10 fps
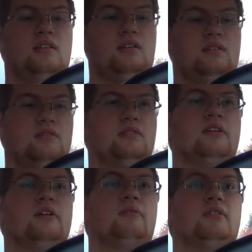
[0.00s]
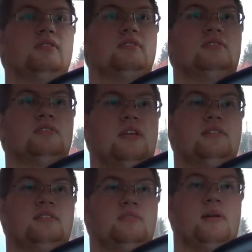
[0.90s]
Yeah, steering wheel
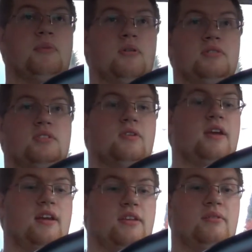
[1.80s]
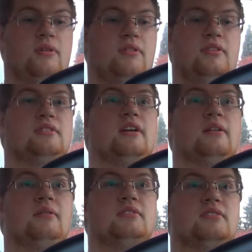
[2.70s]
is I'm going straight down the road and the
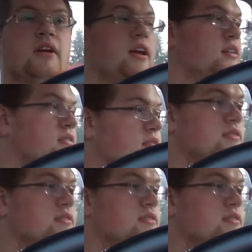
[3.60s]
steering wheel's straight.